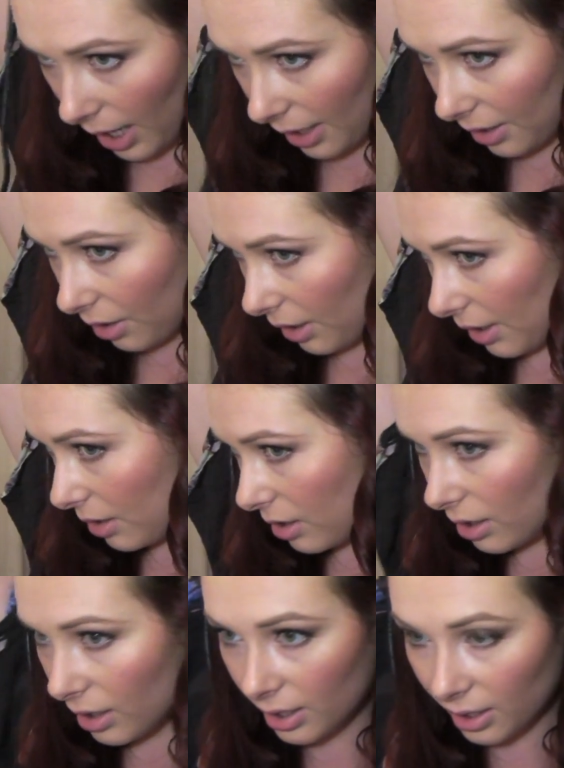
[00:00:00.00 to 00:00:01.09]
angle it,
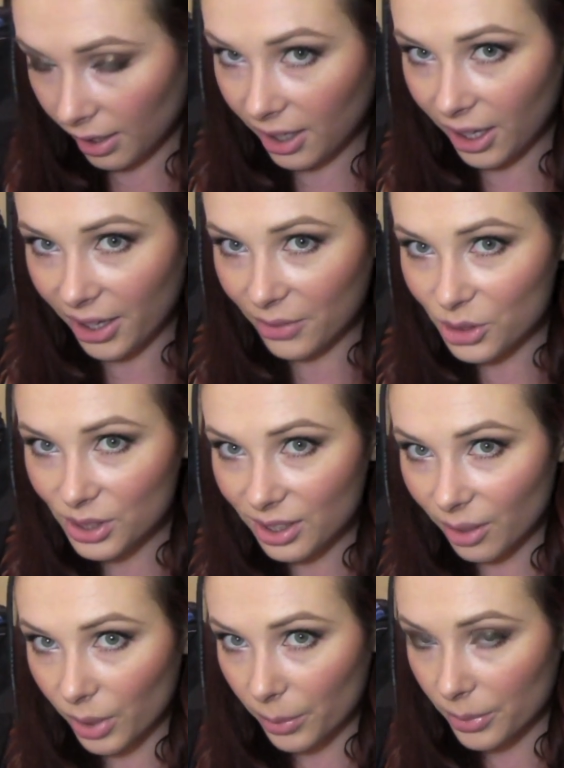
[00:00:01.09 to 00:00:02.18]
like I have just
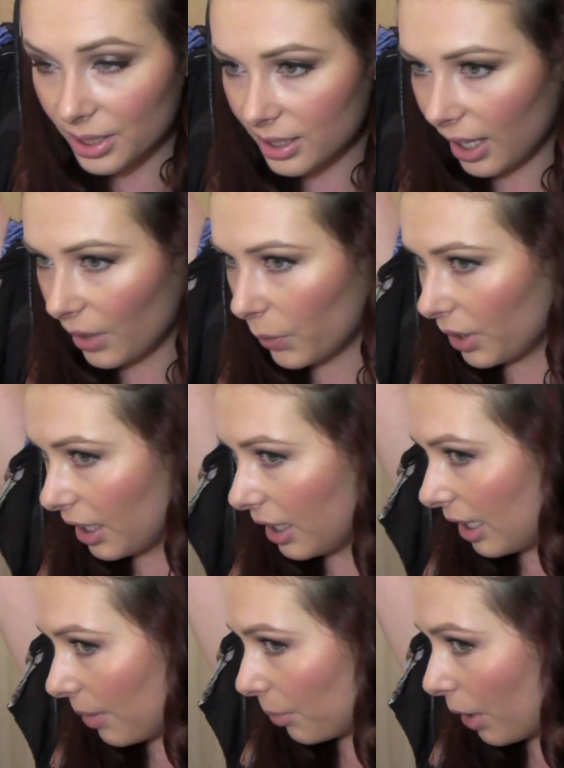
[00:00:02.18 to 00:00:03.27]
done by mistake with a
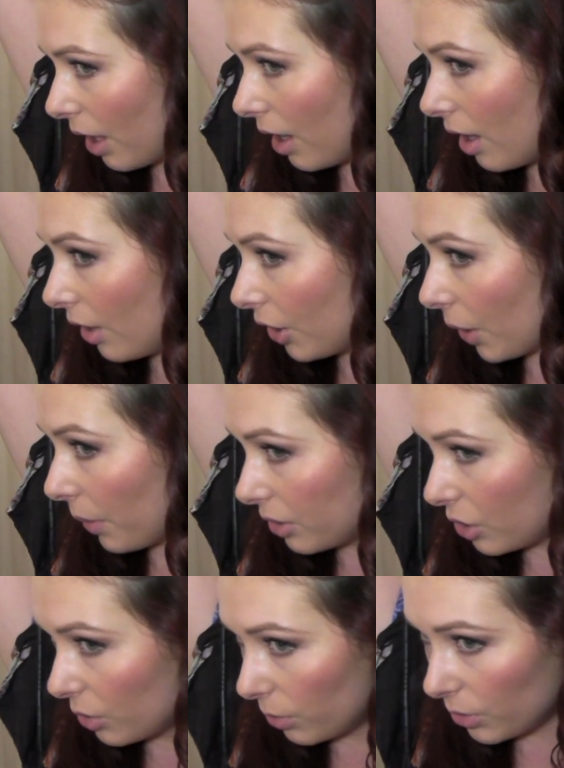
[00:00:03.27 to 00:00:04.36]
clip going
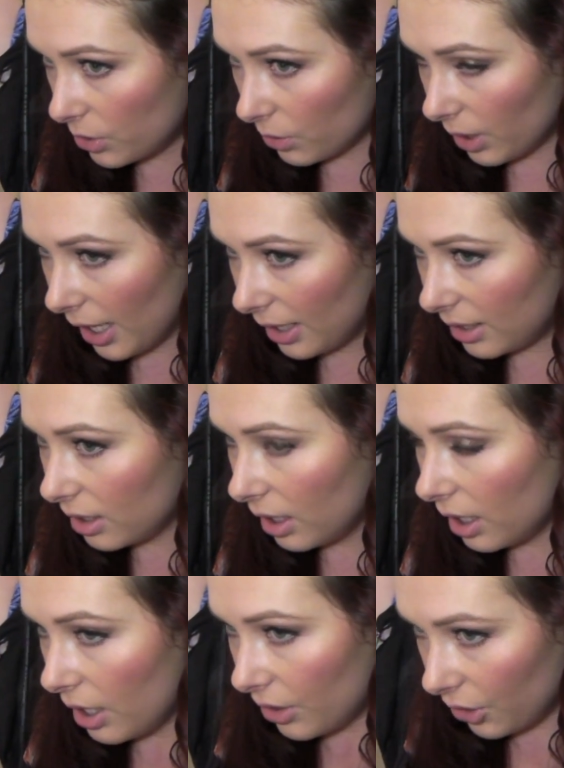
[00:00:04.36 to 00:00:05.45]
towards your head,
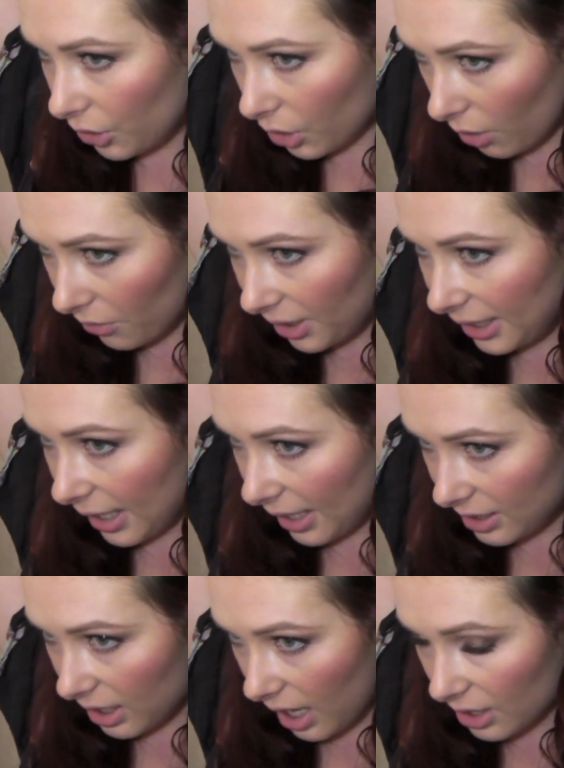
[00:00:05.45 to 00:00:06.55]
then you can't really
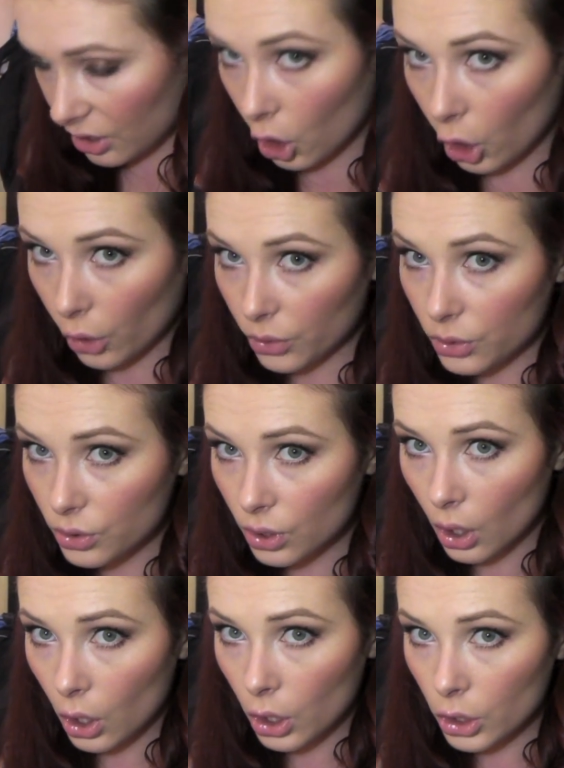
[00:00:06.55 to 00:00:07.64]
get as close
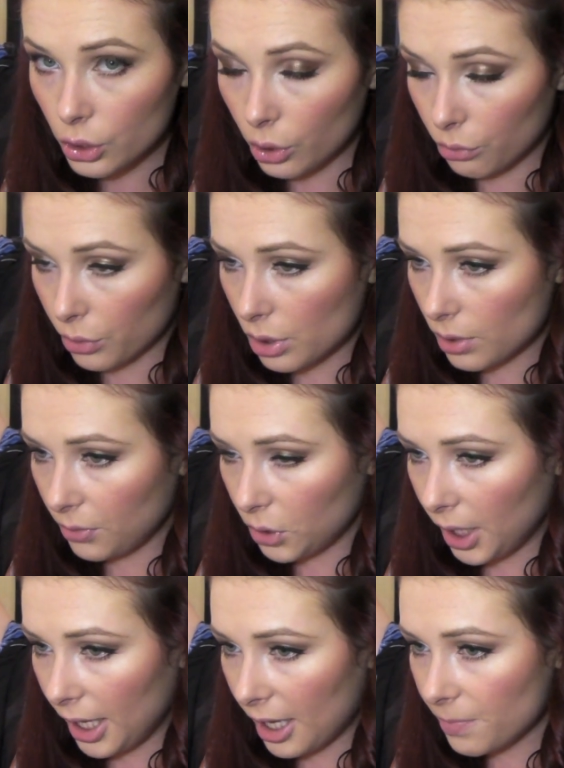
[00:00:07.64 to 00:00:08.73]
to the roots of your
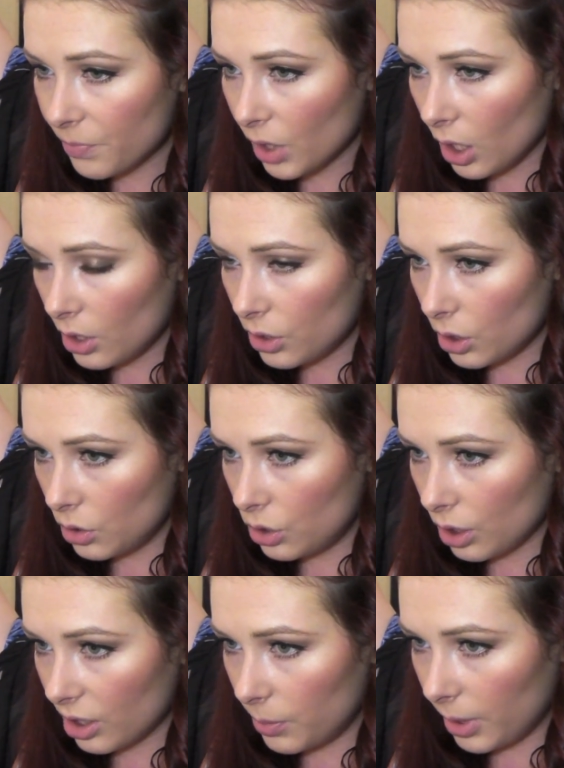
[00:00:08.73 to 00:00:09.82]
hair. So
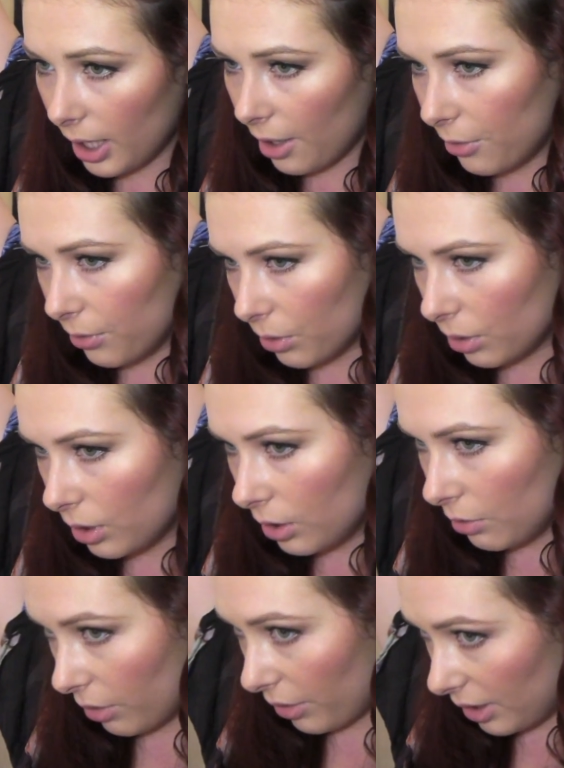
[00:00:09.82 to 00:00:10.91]
just be careful,
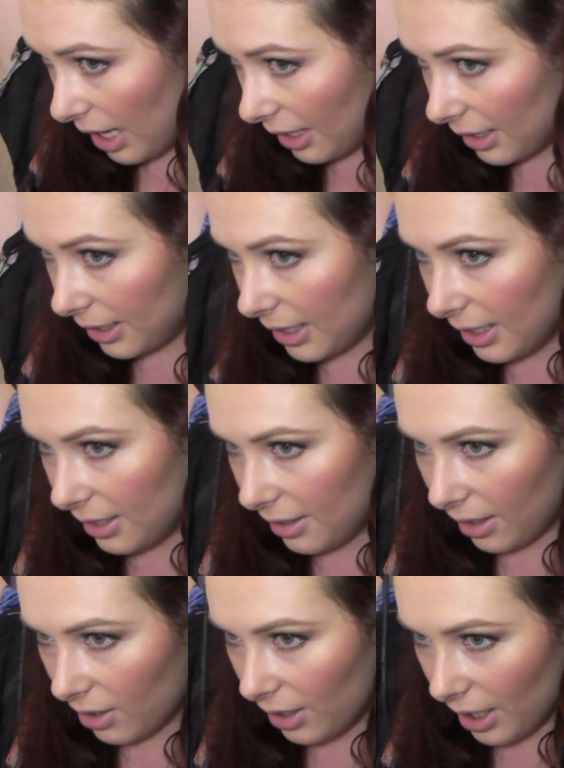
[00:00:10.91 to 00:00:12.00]
rather than angling it in
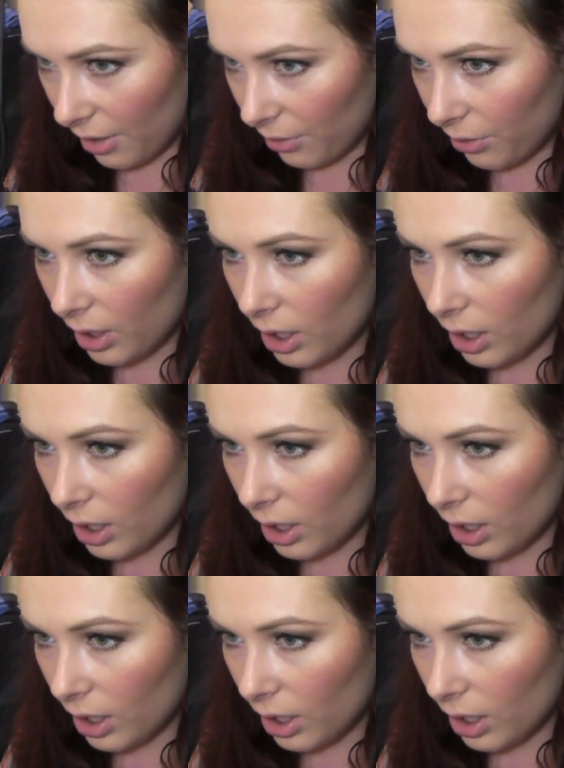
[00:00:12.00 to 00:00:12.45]
like I have,